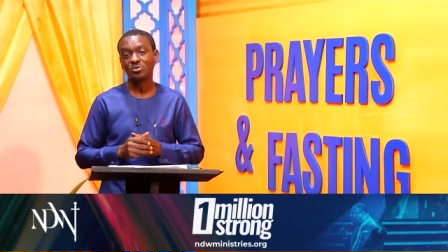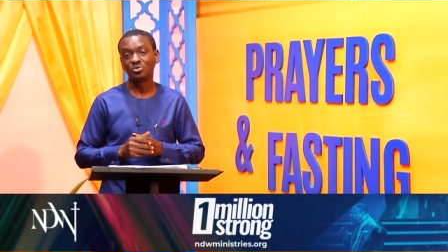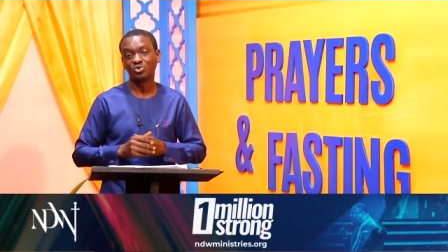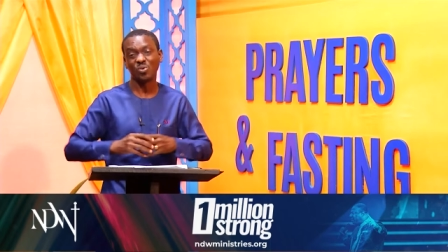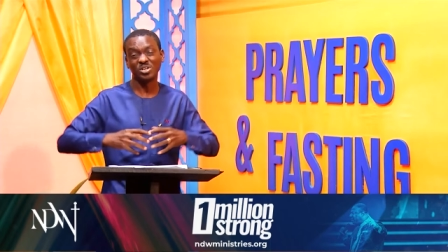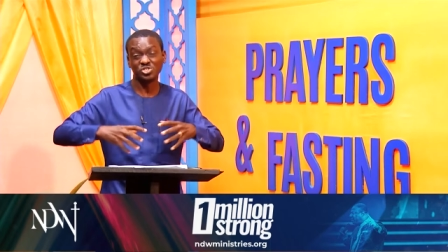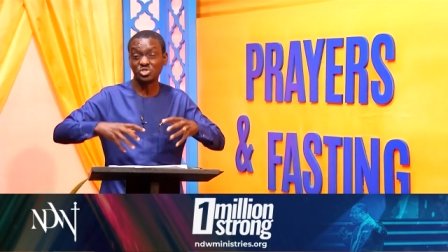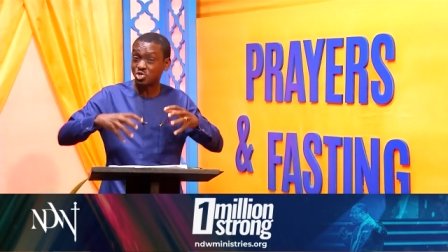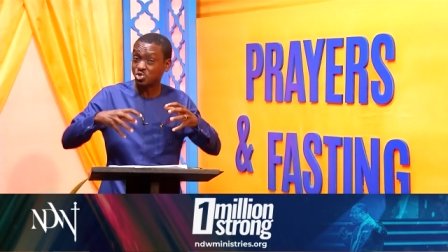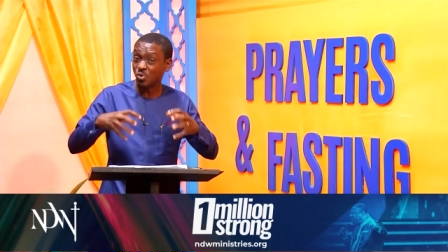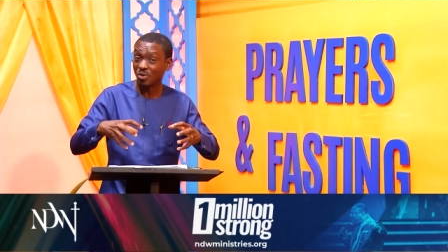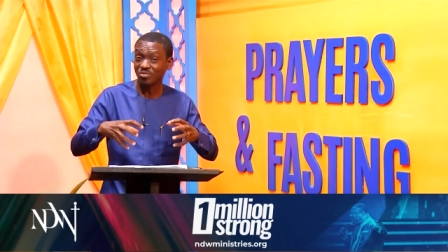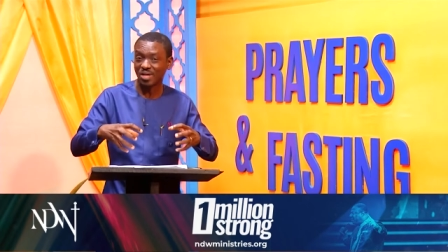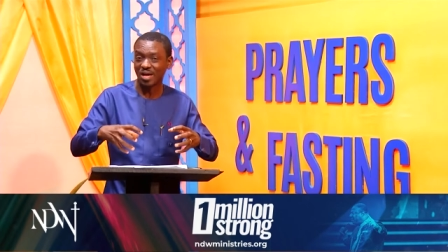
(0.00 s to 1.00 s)
to
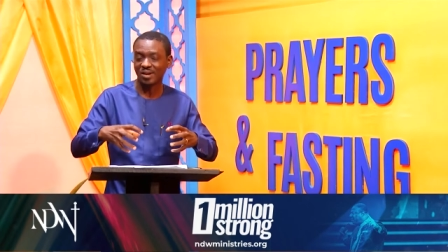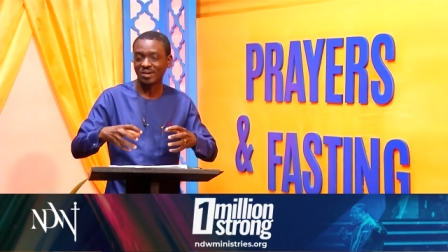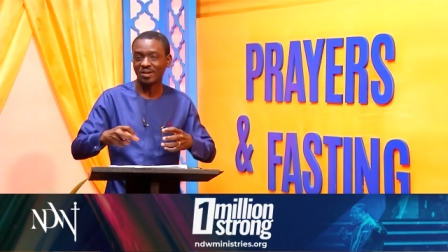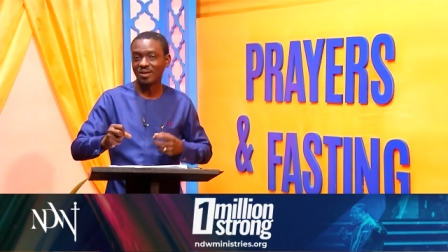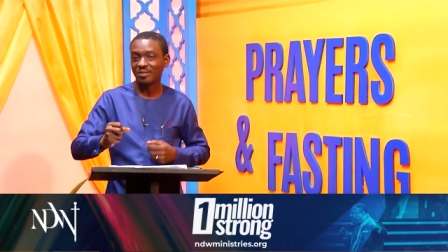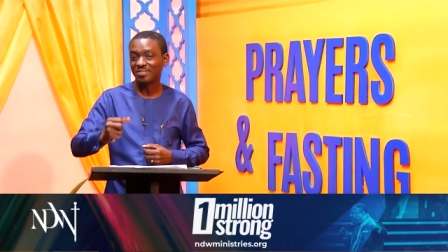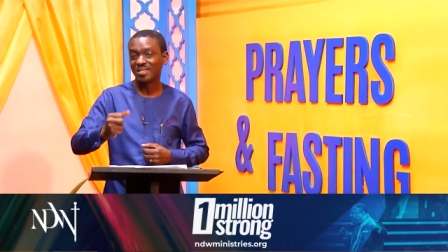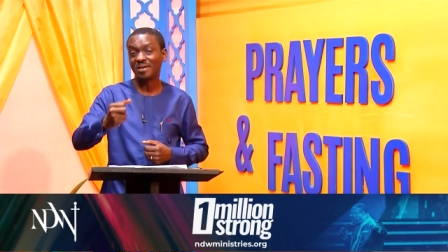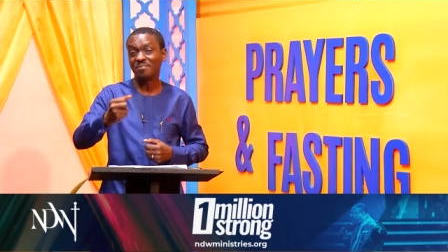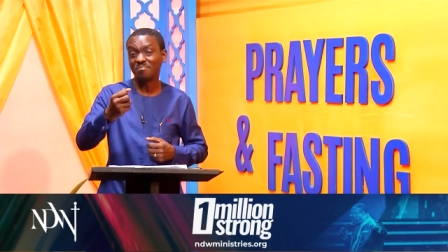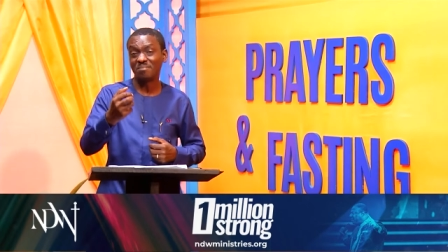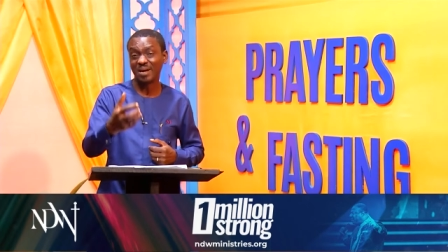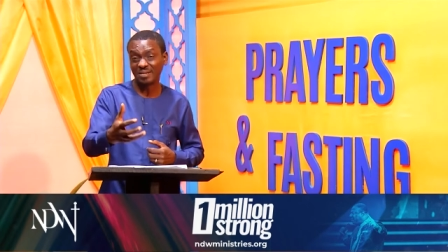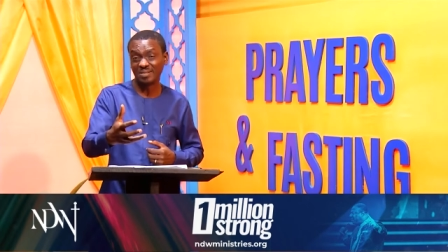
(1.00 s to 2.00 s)
ensure that that
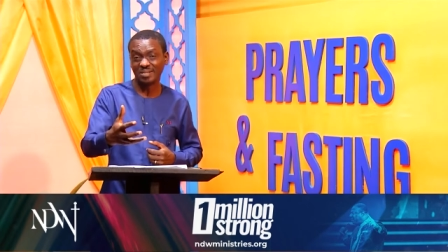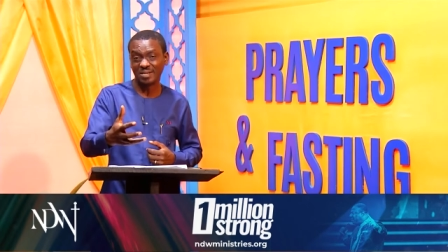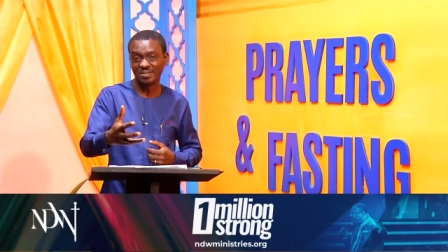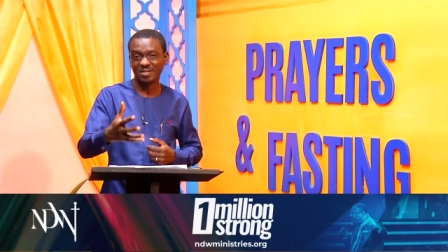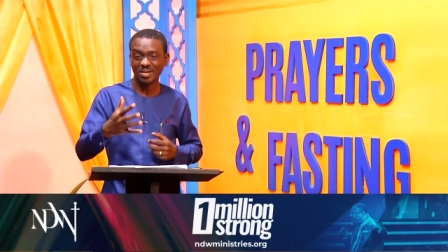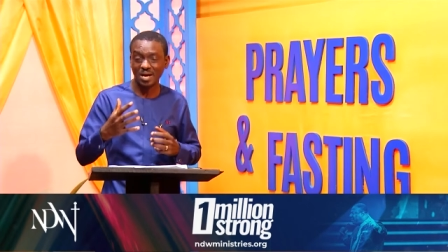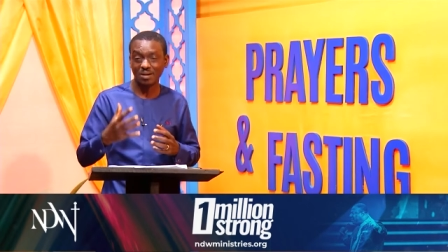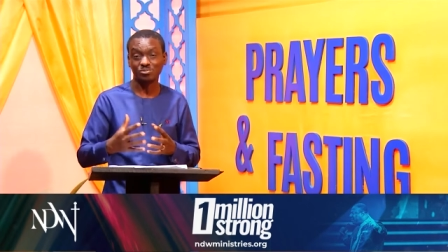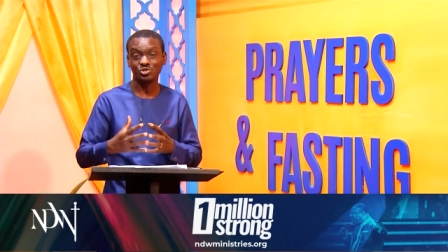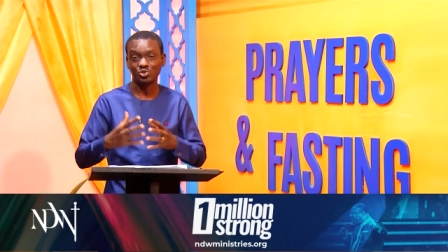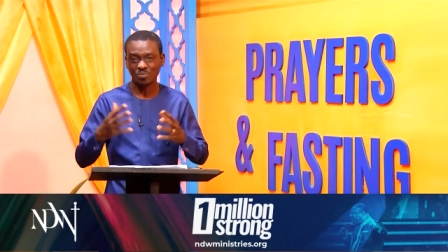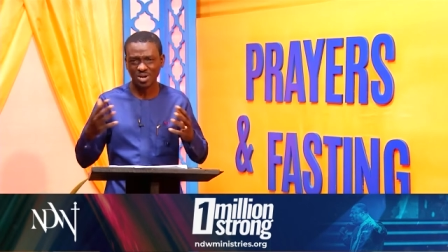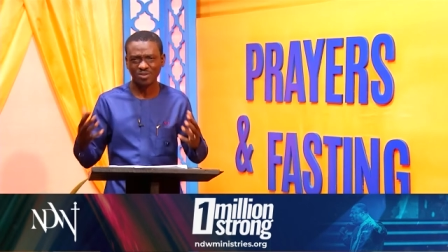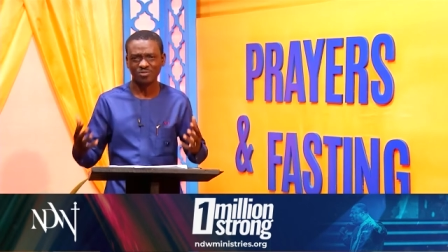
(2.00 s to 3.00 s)
mandate comes
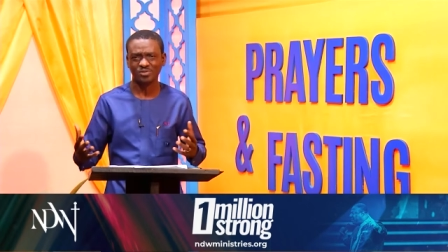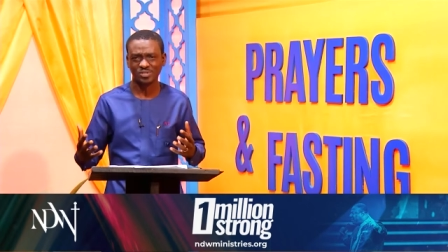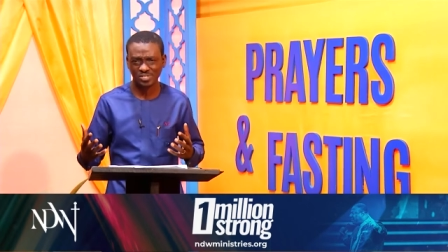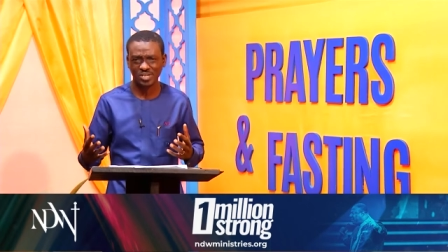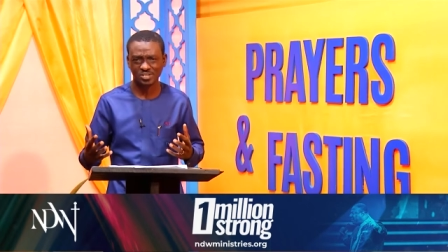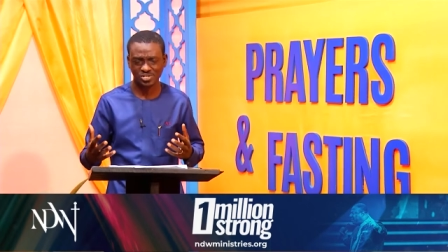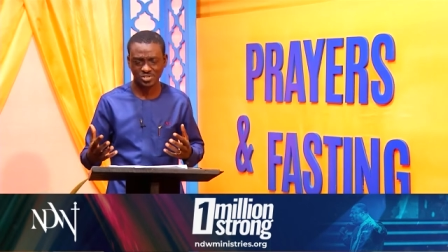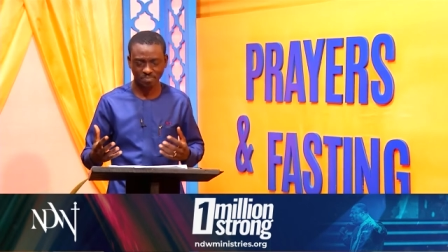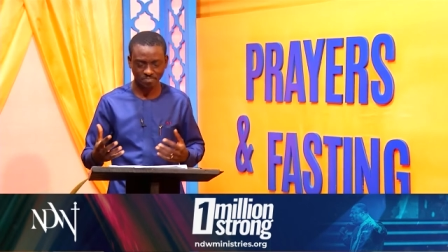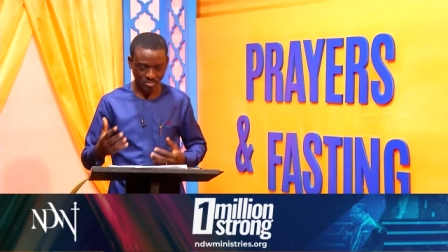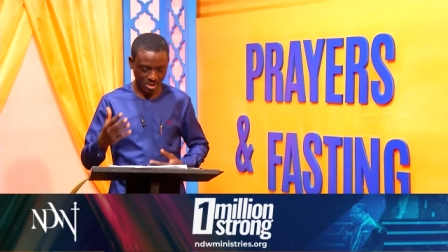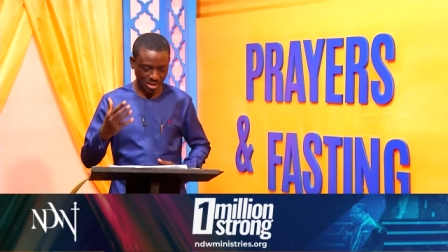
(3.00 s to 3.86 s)
to manifestation.